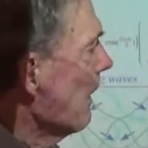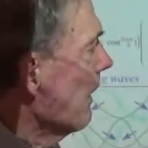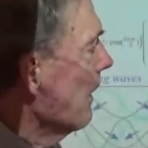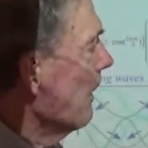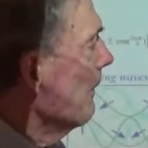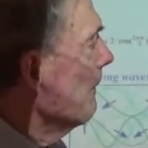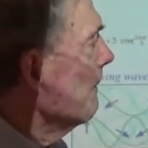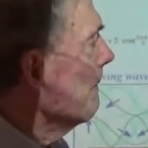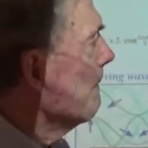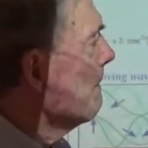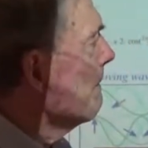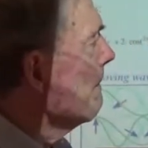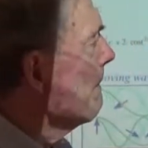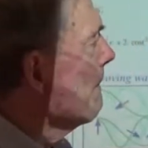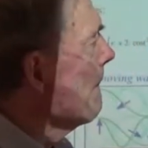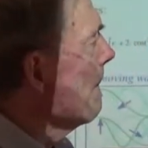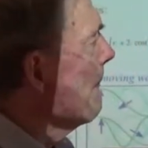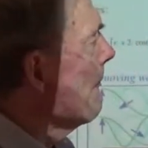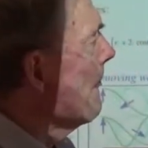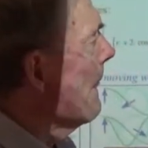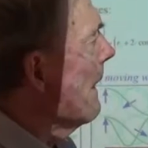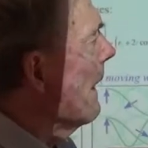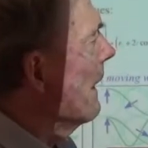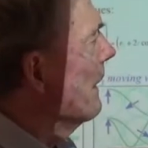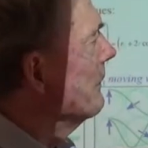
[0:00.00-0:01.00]
Uh, um,
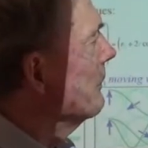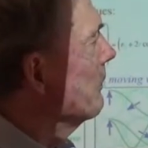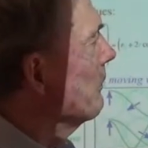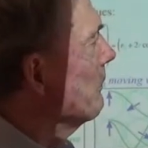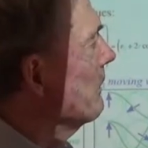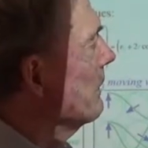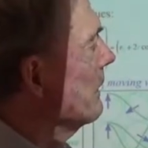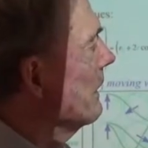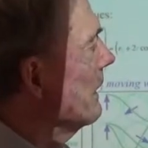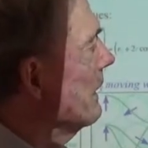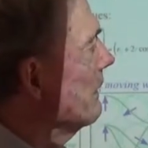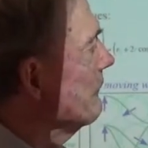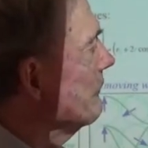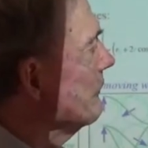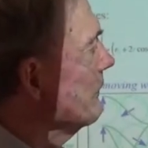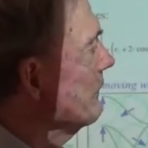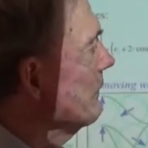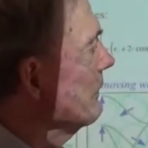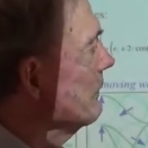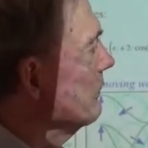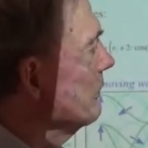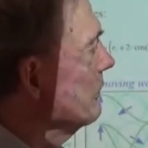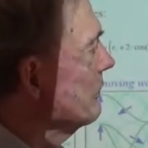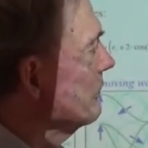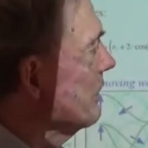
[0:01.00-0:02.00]
I don't want to have
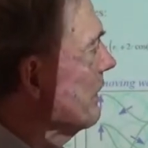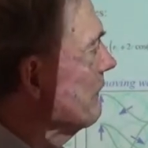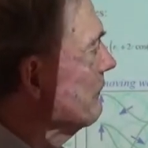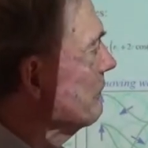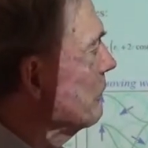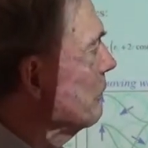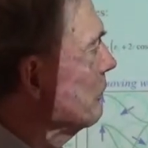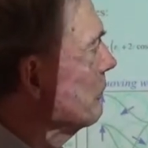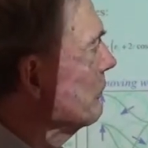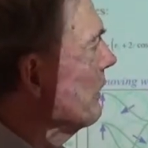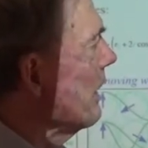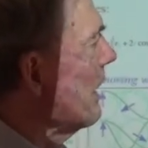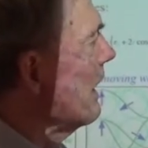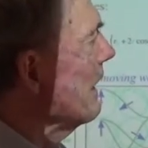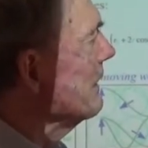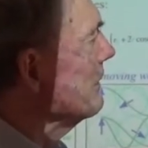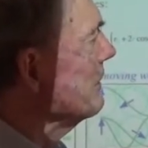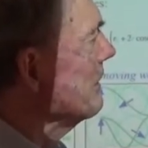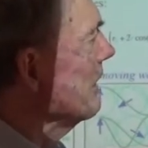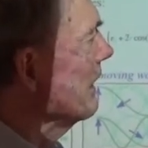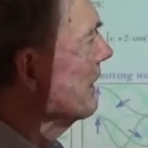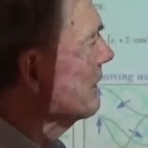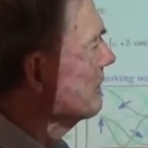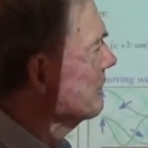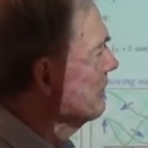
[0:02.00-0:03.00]
Lewis to have to go to the
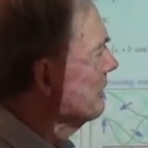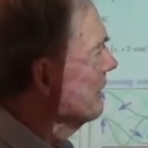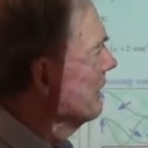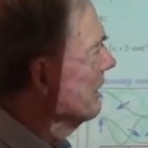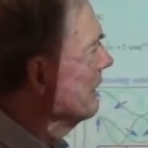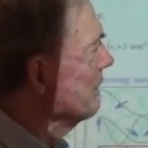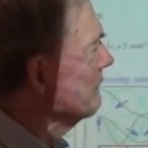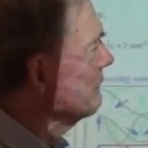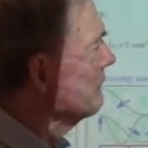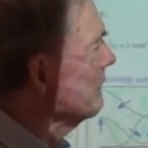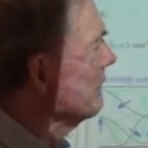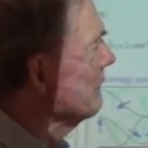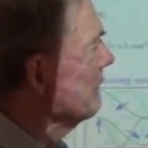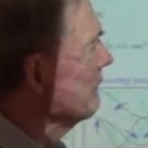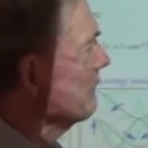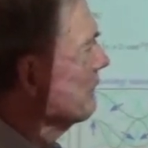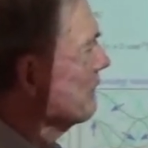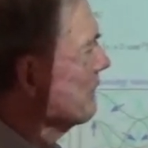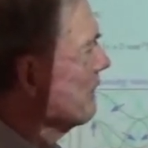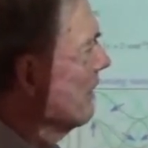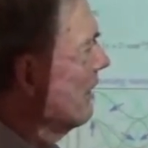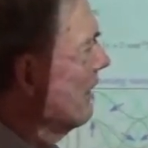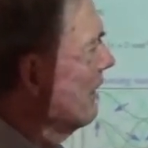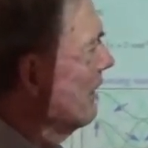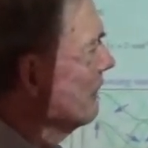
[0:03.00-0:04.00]
eye doctor after
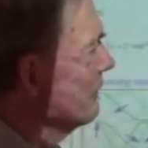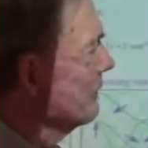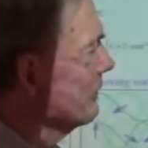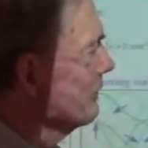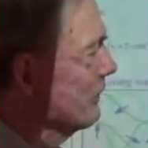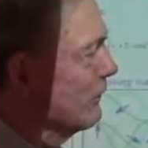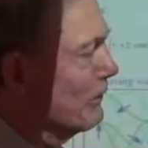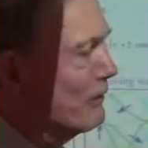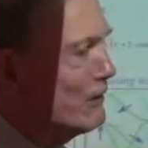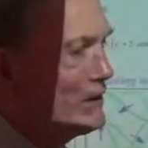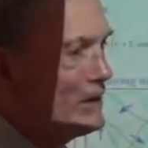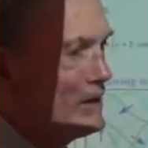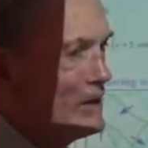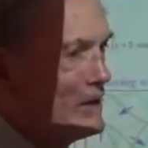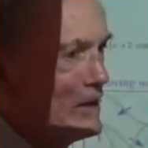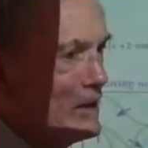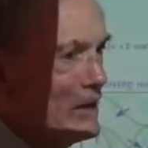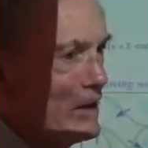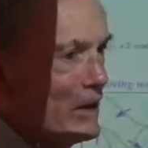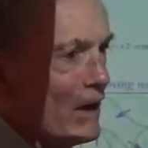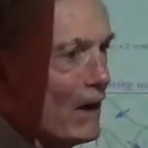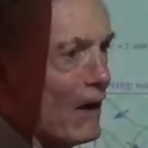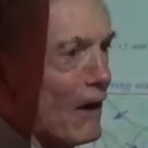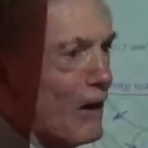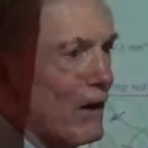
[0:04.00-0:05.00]
every class, so
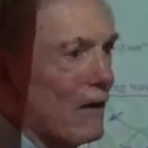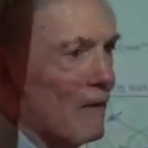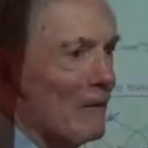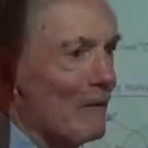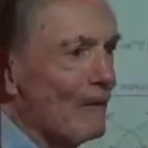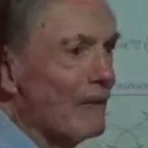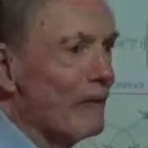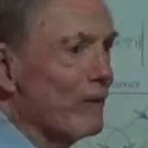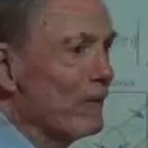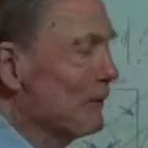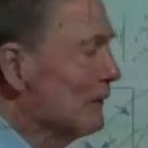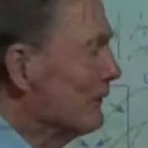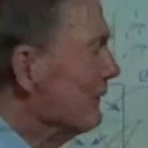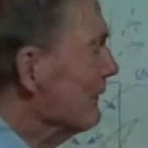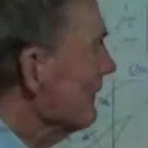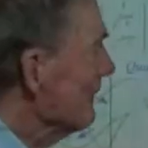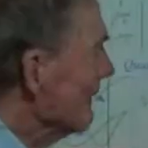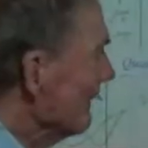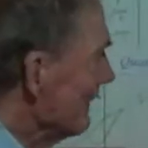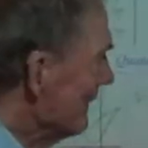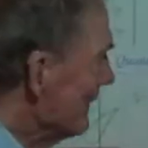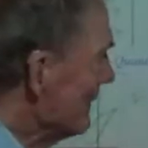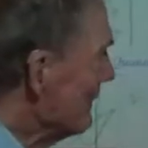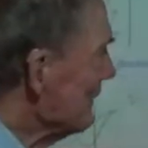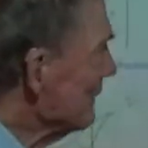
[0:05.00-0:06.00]
uh, we'll
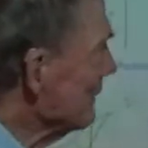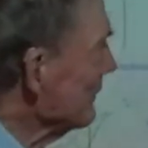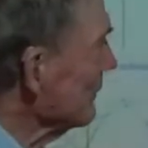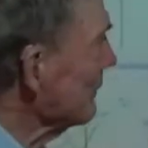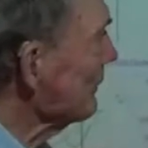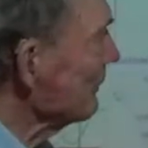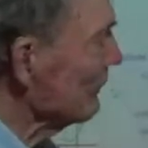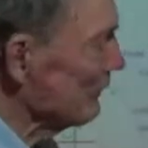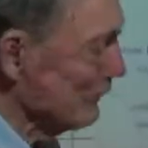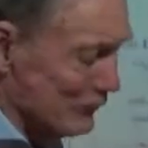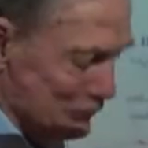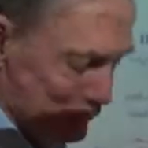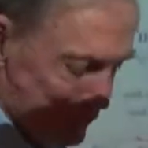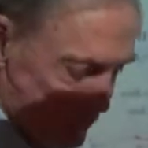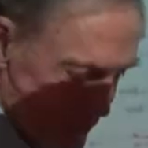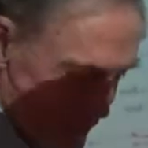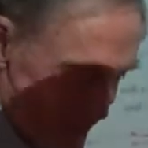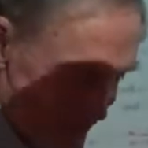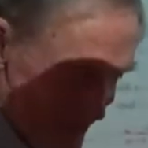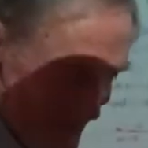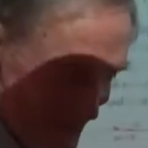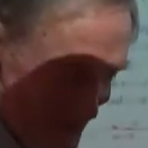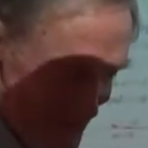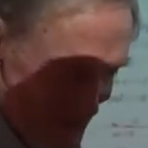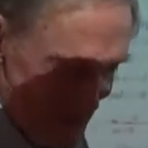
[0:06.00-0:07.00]
look at this
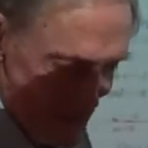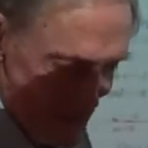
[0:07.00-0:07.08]
one